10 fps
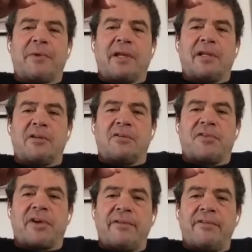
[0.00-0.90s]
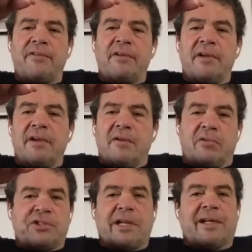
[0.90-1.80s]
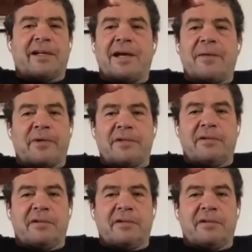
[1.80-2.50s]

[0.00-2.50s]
getting into France, which that can happen.